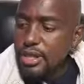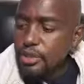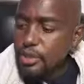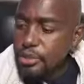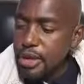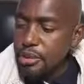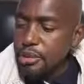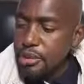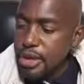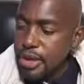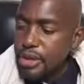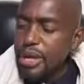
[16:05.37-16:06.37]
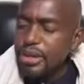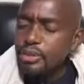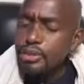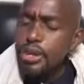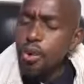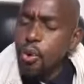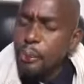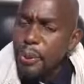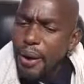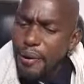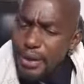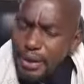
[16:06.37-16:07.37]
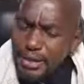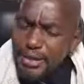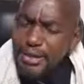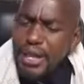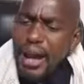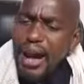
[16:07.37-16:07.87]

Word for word: that you may make that you may operate